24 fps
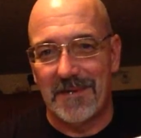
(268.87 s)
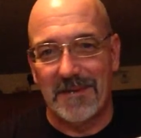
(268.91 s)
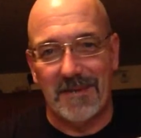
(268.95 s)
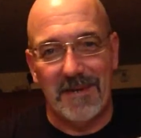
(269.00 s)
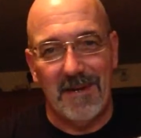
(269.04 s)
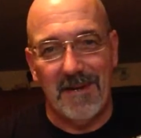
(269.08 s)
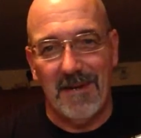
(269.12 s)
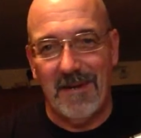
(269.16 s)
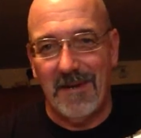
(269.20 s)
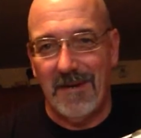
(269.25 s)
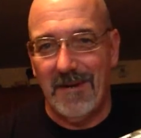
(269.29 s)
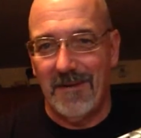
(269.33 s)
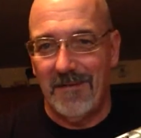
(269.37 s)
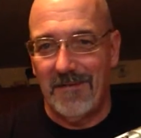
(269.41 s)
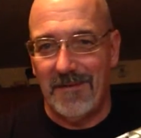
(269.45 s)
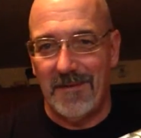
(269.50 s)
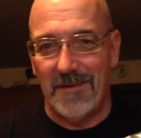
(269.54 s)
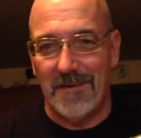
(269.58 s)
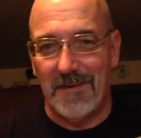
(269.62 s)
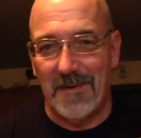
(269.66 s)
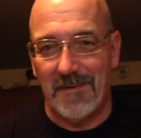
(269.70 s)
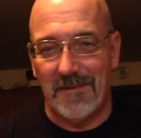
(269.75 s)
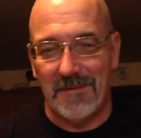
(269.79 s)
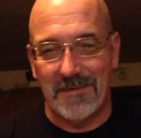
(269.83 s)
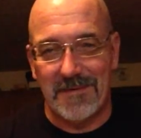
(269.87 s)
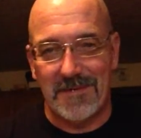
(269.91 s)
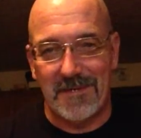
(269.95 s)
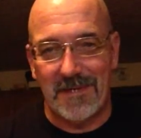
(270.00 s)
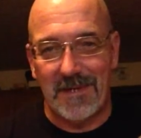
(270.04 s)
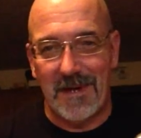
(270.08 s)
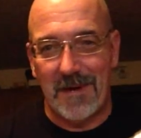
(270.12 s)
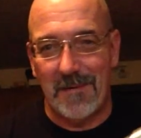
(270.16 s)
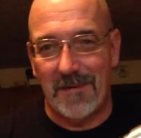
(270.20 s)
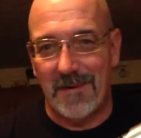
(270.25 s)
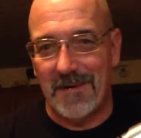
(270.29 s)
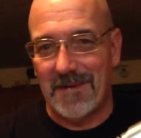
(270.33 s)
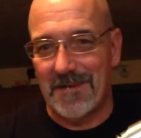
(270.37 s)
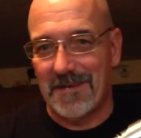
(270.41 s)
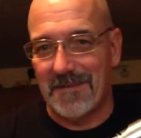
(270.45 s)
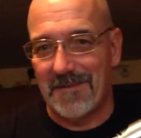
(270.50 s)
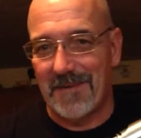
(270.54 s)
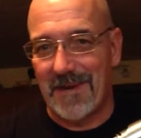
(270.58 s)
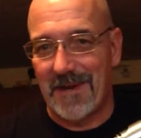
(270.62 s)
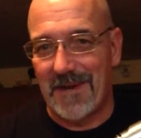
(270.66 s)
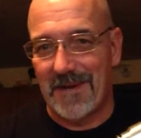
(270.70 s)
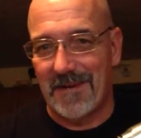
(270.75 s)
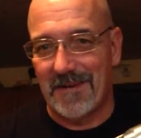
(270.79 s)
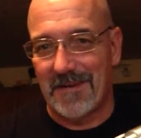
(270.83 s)
A few different celebrities have
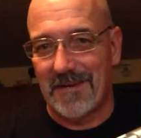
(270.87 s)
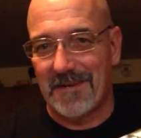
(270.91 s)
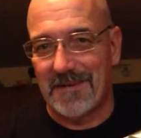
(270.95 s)
handled